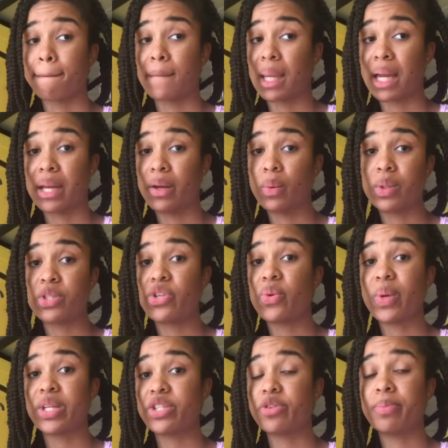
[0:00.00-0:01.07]
I don't want you to
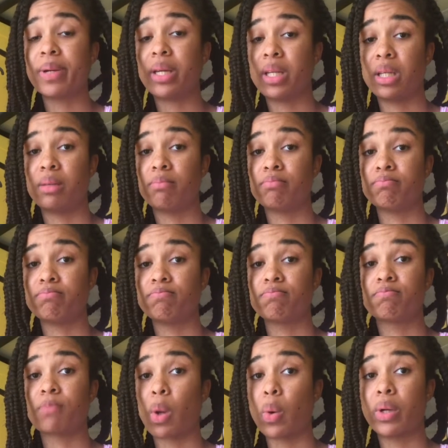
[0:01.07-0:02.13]
waste your money
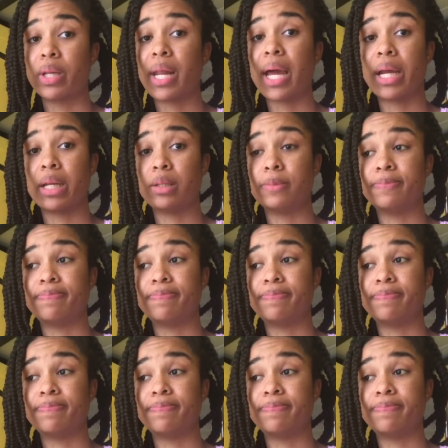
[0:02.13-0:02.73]
on an item